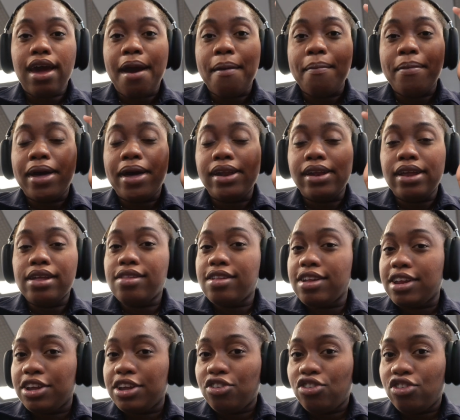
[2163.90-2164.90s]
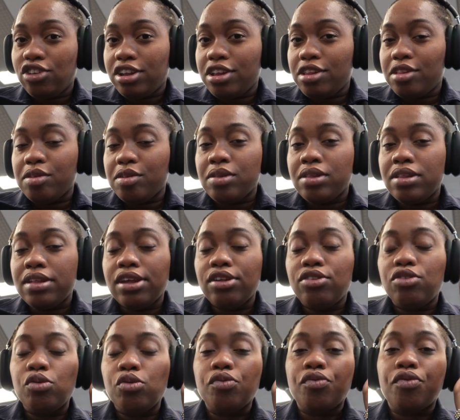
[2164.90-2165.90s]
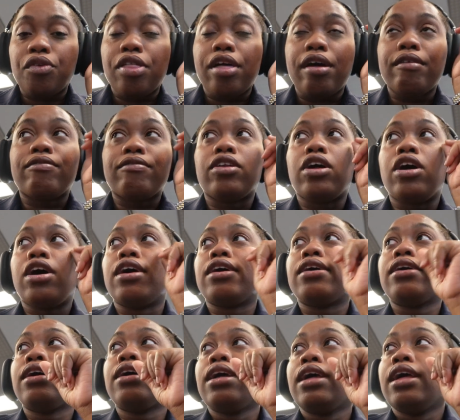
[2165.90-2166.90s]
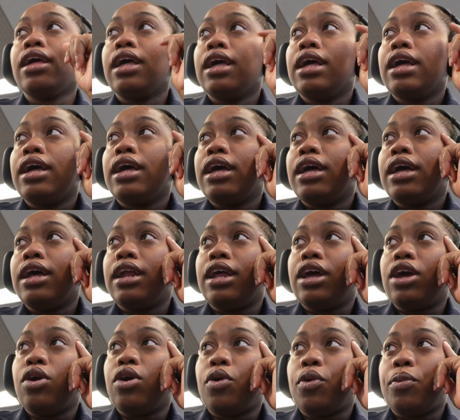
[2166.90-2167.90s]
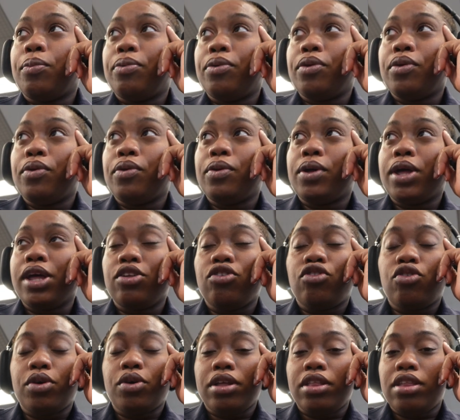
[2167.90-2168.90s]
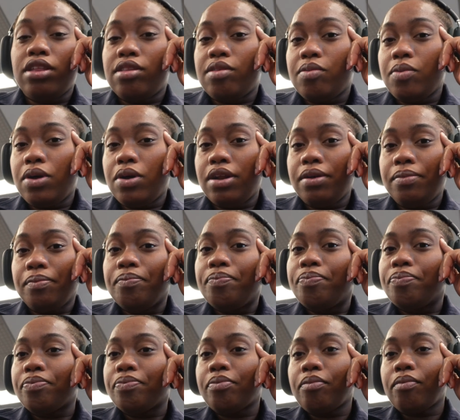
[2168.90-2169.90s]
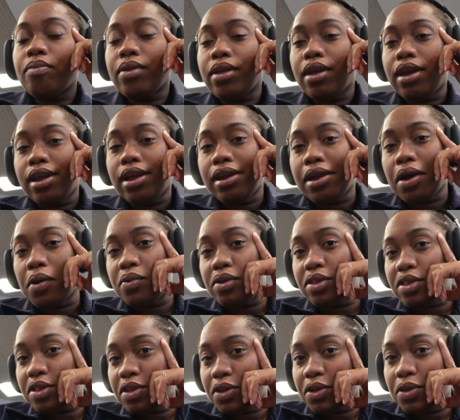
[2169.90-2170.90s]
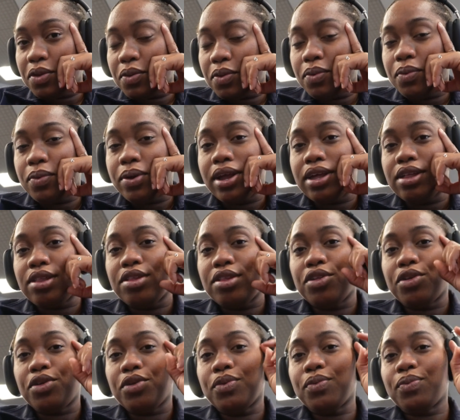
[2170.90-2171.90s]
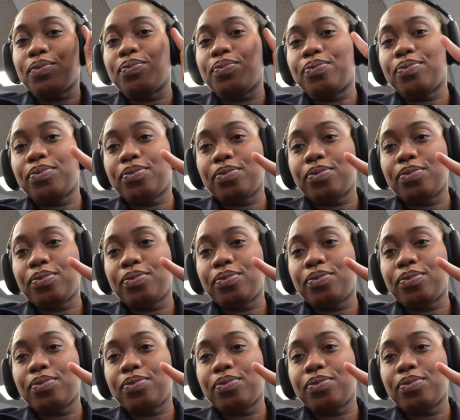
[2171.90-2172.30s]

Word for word: at my destination so stay tuned for that vlog and i hope you enjoyed this one and i will see you when i see you